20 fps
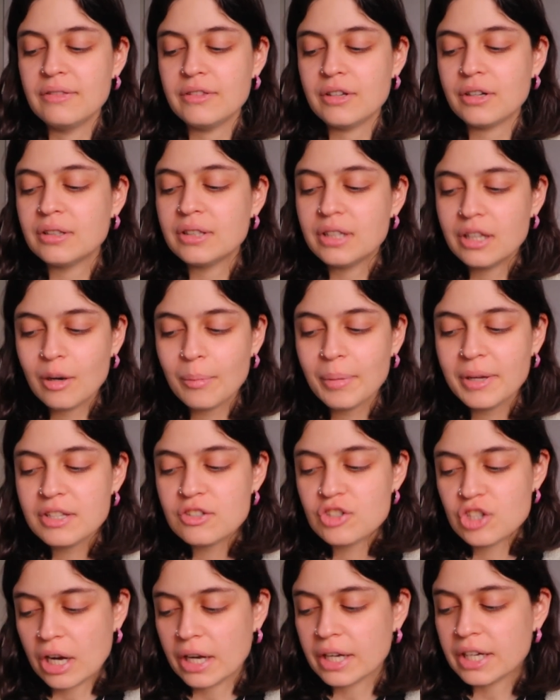They're a little
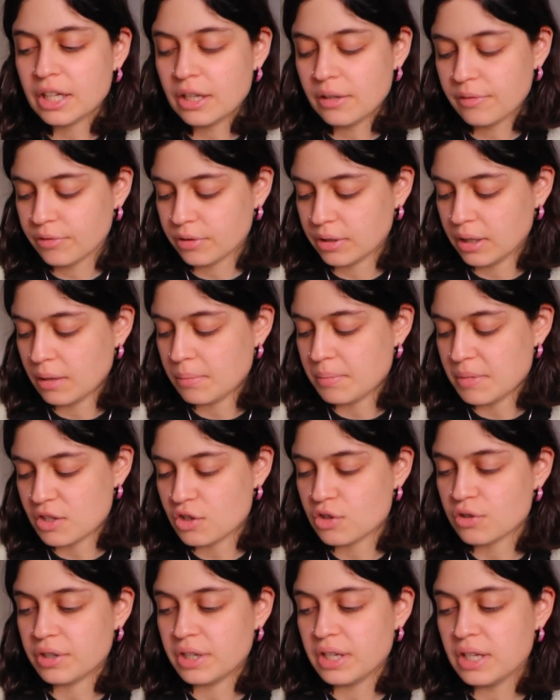bit chunky for like
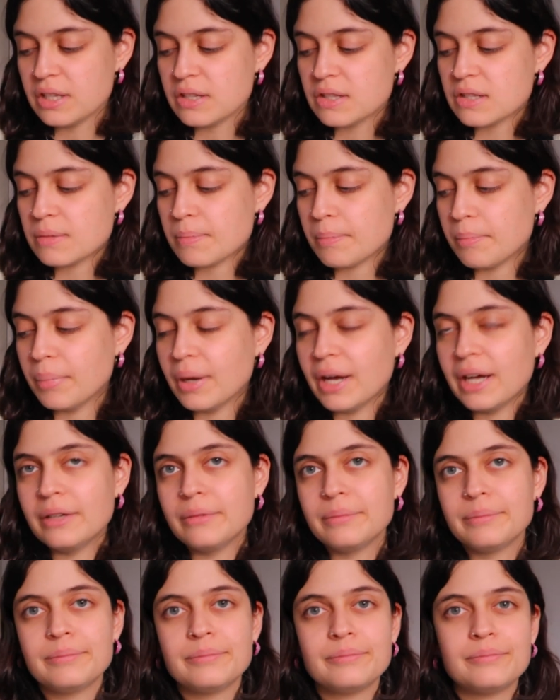mysteries, but
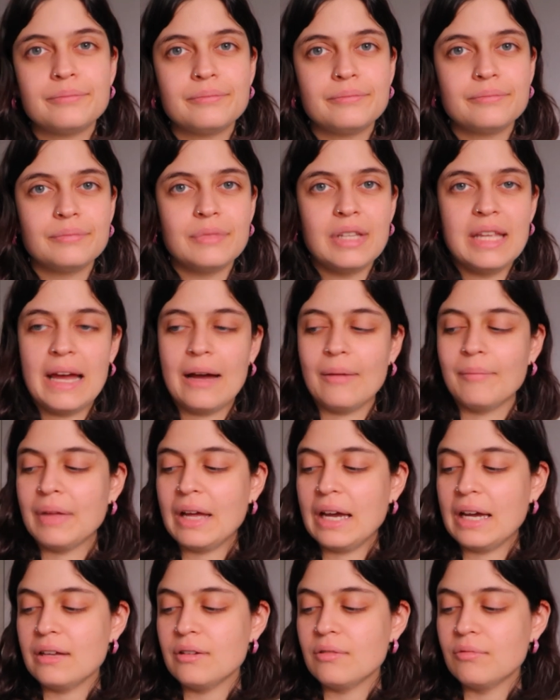yeah,
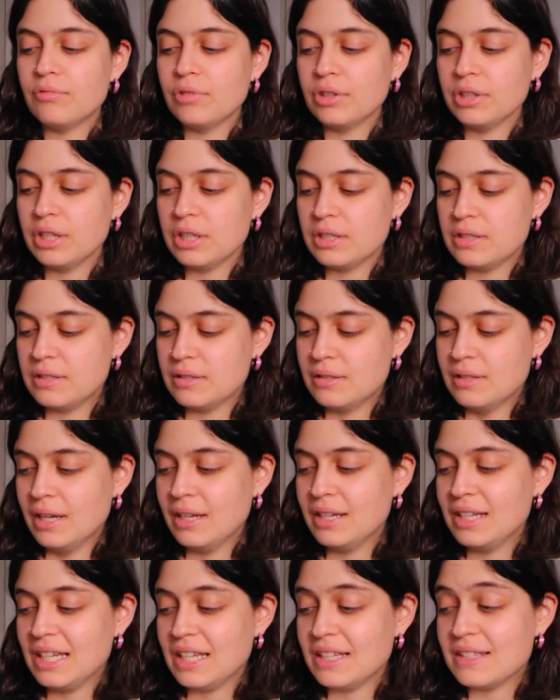I really
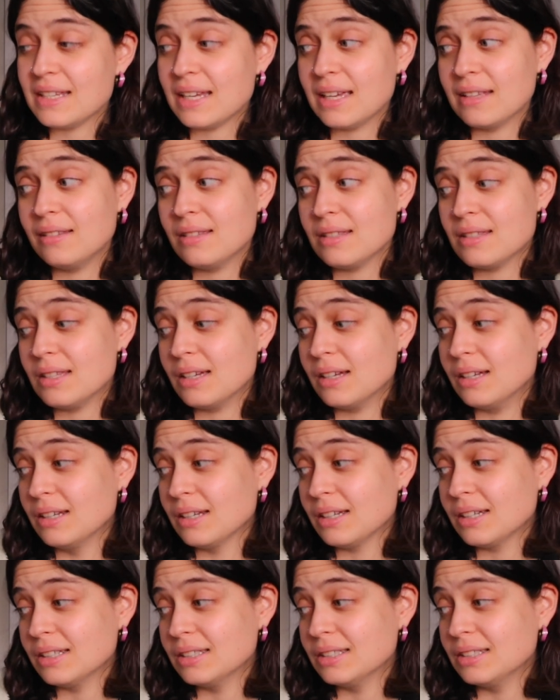need to get this
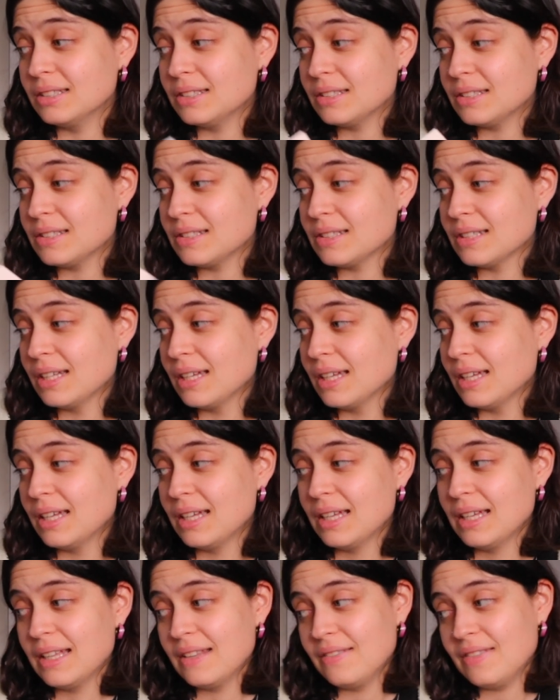done because
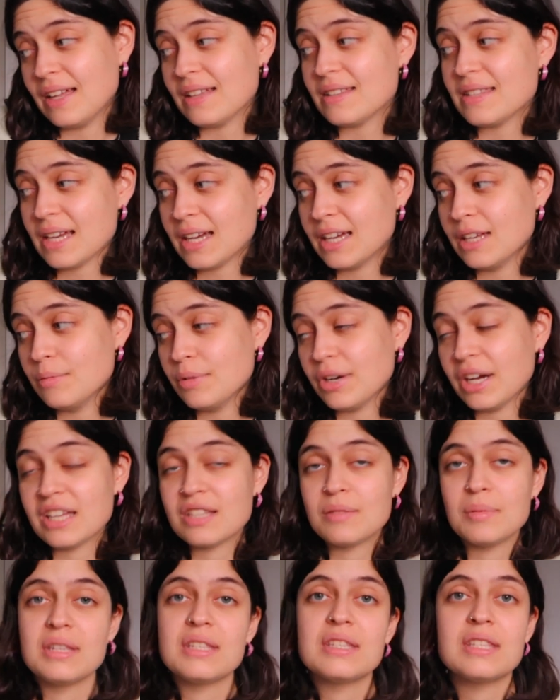that second book
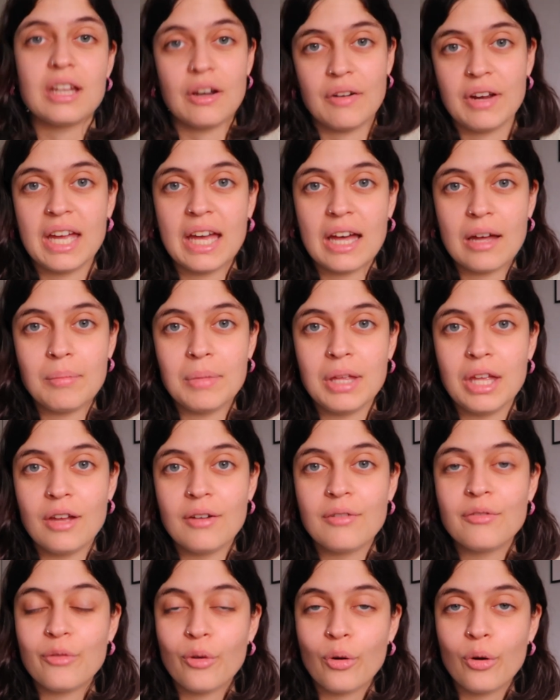has been staring at
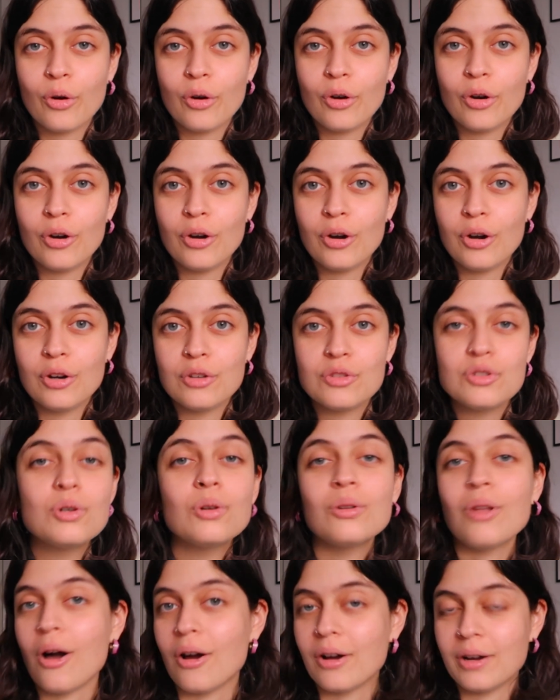me for
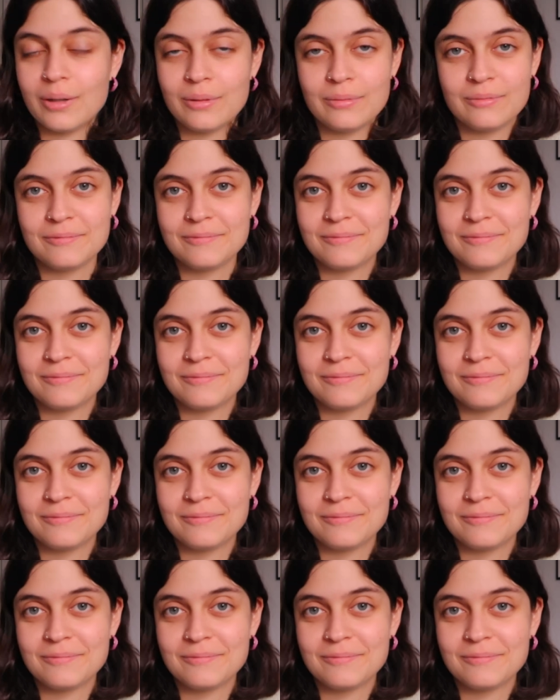too long.